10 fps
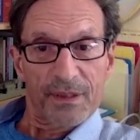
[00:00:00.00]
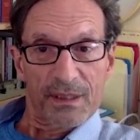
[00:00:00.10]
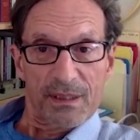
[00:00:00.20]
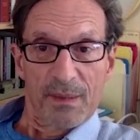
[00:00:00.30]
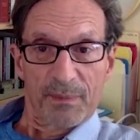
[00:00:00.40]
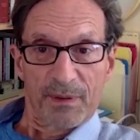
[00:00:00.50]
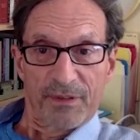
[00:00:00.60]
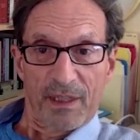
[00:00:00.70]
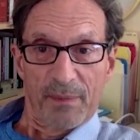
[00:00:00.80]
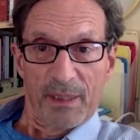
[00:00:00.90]
to
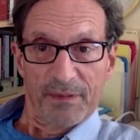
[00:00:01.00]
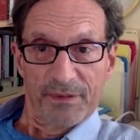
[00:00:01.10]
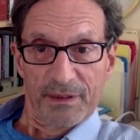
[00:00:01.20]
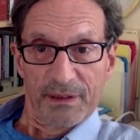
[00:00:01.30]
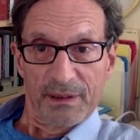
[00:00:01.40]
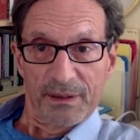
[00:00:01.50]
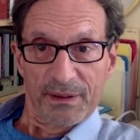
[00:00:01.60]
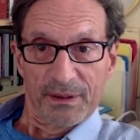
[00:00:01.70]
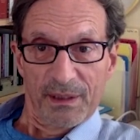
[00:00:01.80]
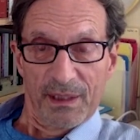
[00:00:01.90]
simplify my field.
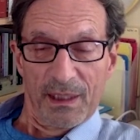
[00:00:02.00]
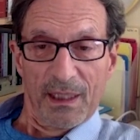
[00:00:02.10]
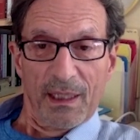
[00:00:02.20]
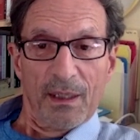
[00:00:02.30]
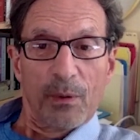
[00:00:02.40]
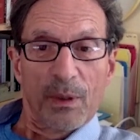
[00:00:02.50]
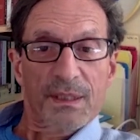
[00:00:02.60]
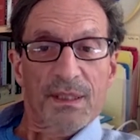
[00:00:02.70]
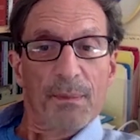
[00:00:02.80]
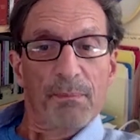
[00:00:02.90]

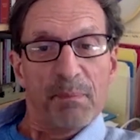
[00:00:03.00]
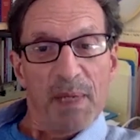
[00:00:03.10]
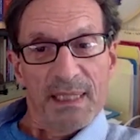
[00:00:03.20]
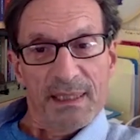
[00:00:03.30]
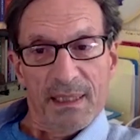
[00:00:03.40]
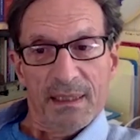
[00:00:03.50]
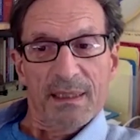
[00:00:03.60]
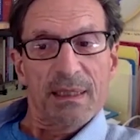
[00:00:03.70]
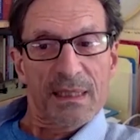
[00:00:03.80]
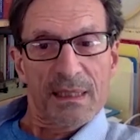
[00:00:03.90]
What's the basic
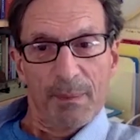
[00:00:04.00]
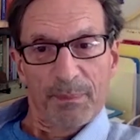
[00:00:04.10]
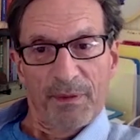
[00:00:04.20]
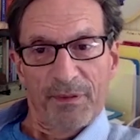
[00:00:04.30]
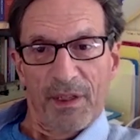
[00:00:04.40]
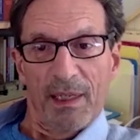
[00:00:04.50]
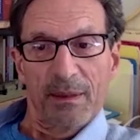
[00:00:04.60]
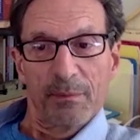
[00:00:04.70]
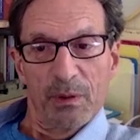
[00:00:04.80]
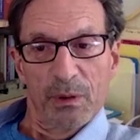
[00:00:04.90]

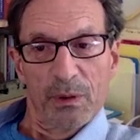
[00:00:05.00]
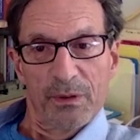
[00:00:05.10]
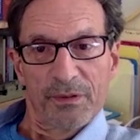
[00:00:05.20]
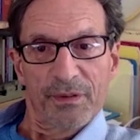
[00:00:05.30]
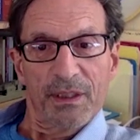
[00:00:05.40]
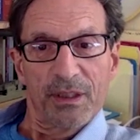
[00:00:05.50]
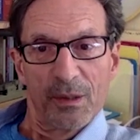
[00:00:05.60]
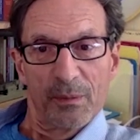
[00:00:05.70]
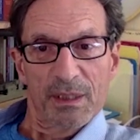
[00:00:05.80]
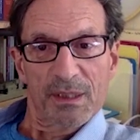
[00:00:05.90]
simplifying move that
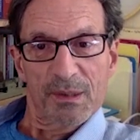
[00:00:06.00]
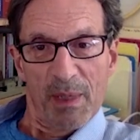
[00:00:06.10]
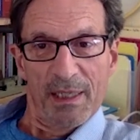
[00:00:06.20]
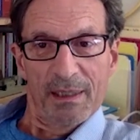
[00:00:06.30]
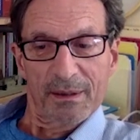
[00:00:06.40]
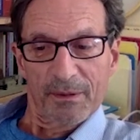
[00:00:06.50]
humans make?